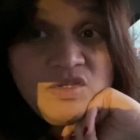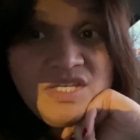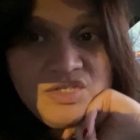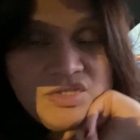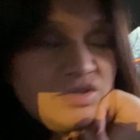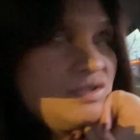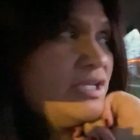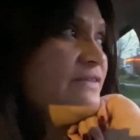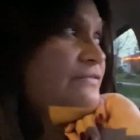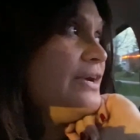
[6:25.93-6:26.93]
teachers
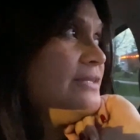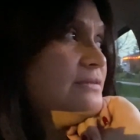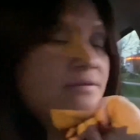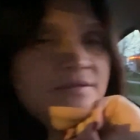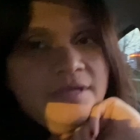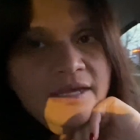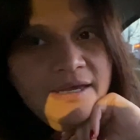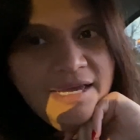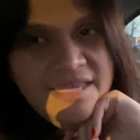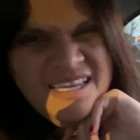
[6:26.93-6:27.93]
and friends,
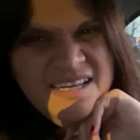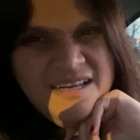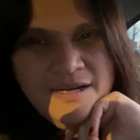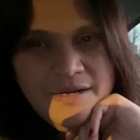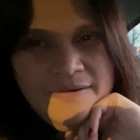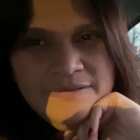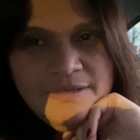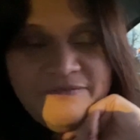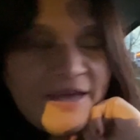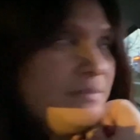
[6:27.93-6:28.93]
and then uh,
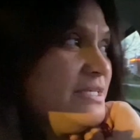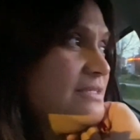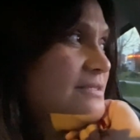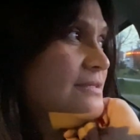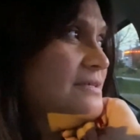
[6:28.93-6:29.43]
some families.